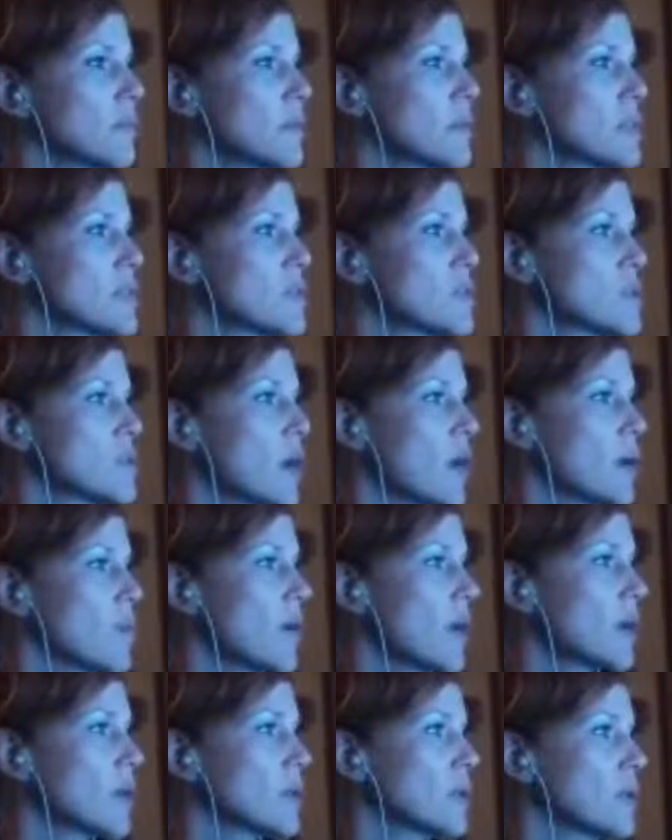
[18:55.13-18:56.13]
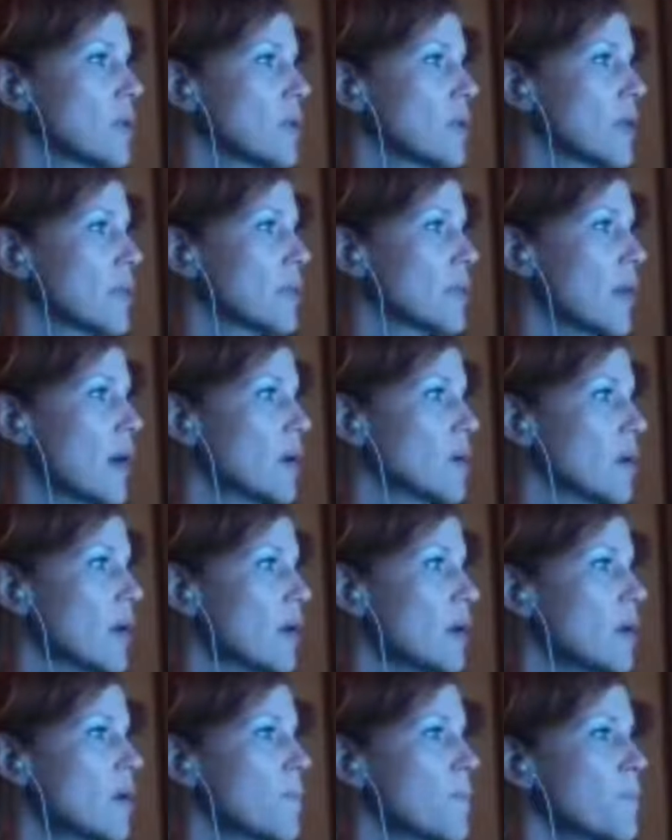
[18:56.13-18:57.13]
It's just automatically like that.
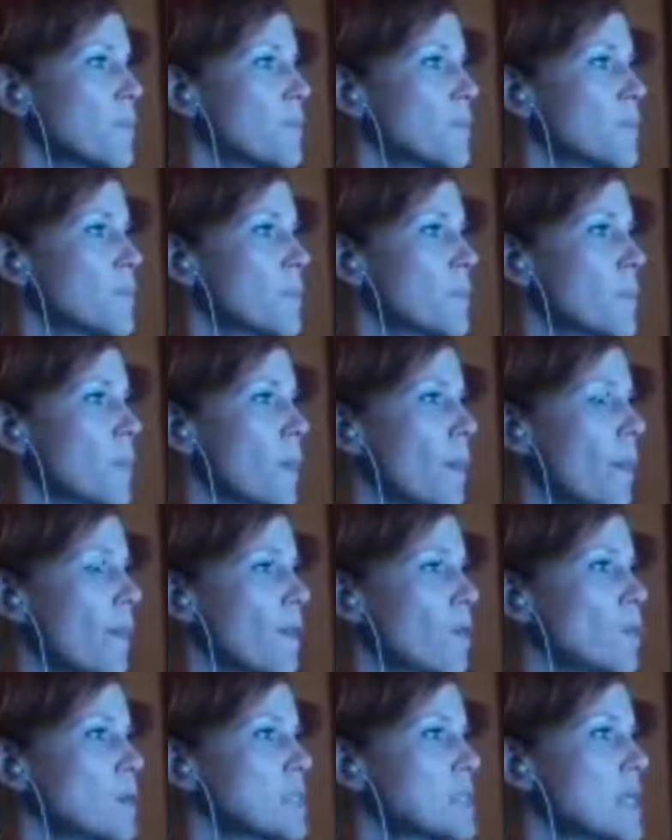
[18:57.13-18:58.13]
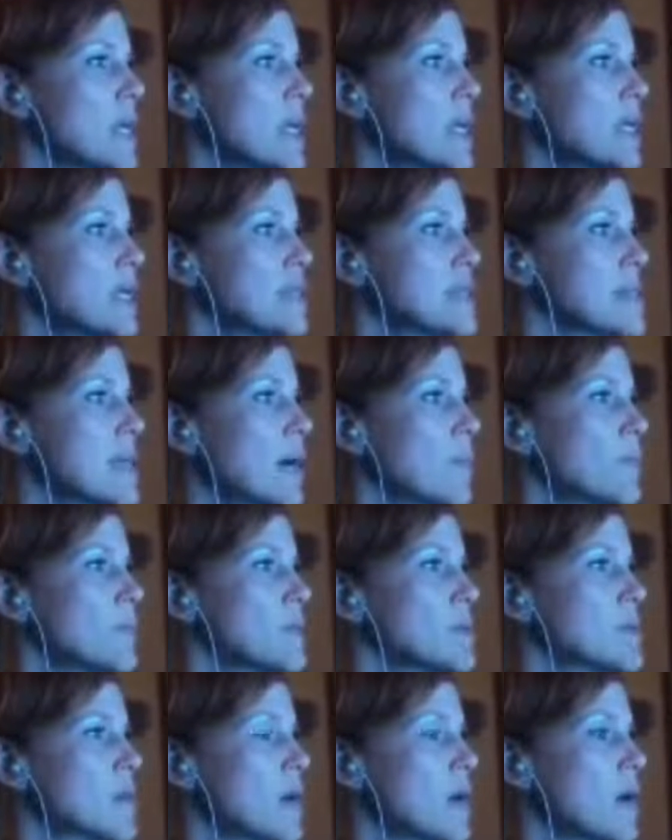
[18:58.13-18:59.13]
Okay. When taking
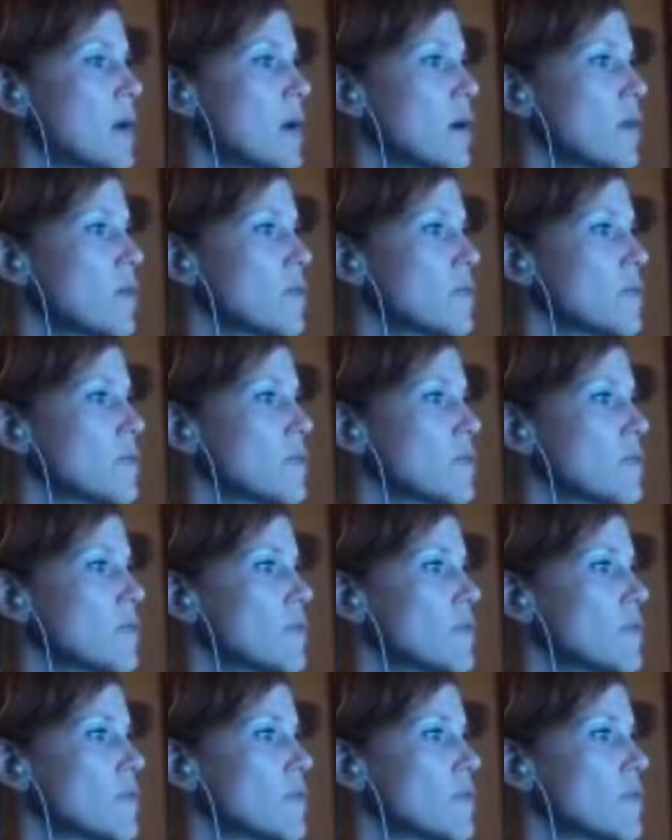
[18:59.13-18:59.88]
samples of